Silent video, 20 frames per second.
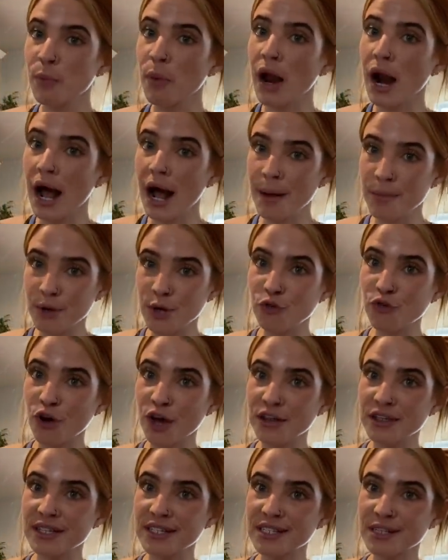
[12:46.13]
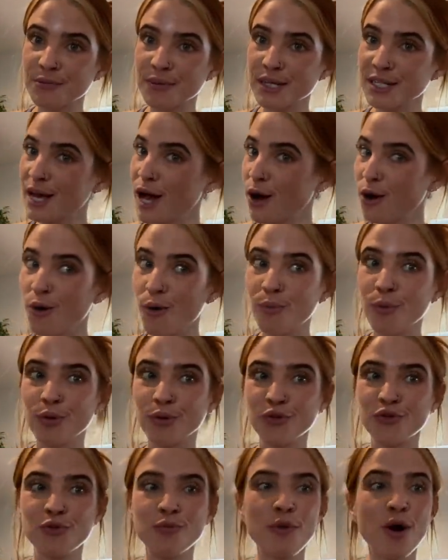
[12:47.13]
but I'm gonna try this in my taco bowl
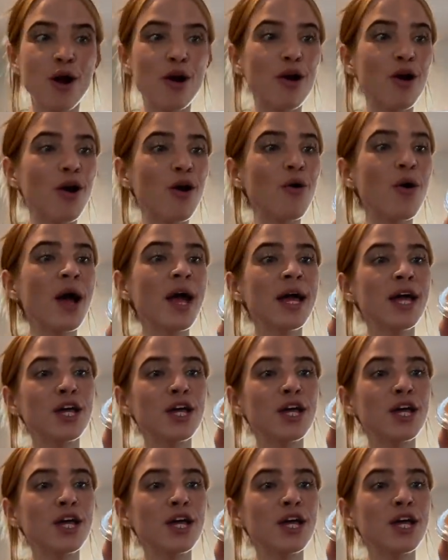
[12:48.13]
tomorrow.